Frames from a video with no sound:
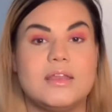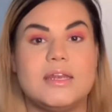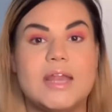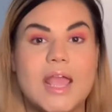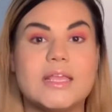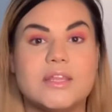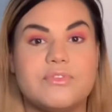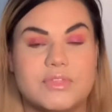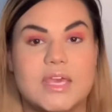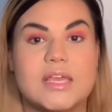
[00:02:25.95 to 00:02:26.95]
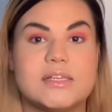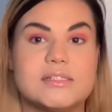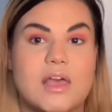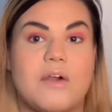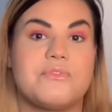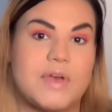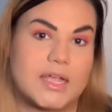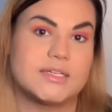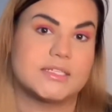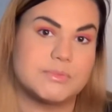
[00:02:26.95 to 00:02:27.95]
negative things
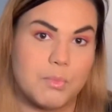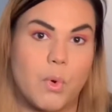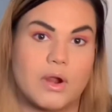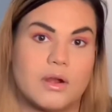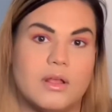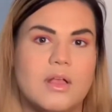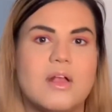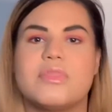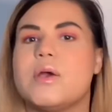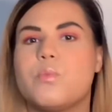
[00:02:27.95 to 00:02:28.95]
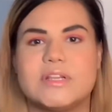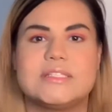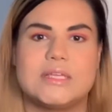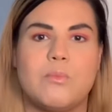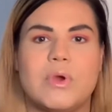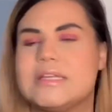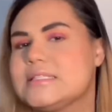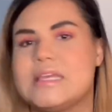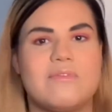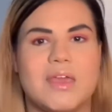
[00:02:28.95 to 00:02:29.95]
affect us more than when someone
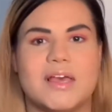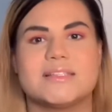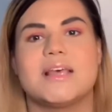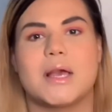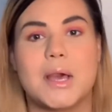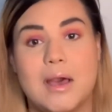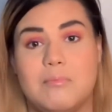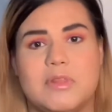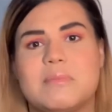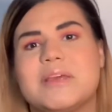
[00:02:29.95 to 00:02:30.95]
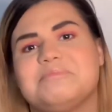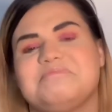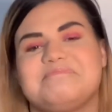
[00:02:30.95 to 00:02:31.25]
is giving us a compliment.